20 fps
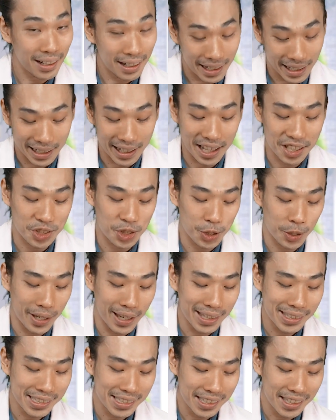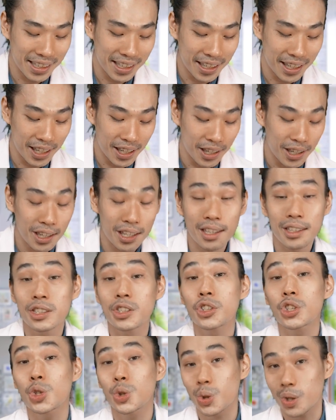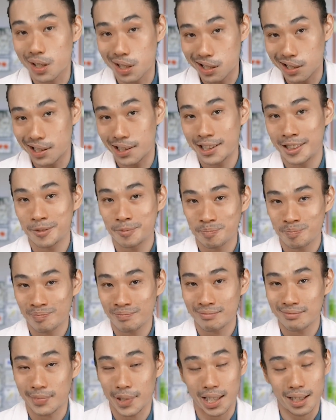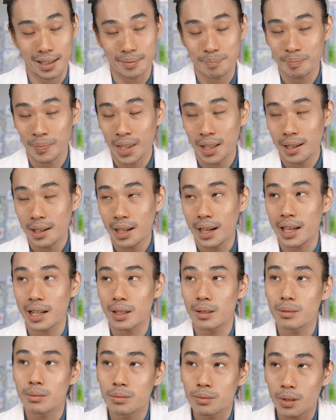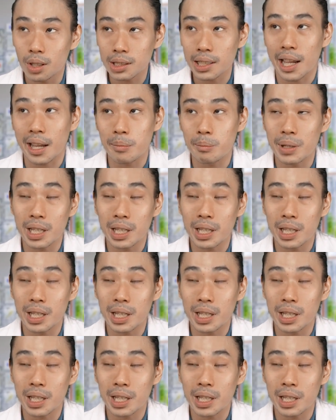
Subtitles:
like as you guess, sugar. Yeah, and what I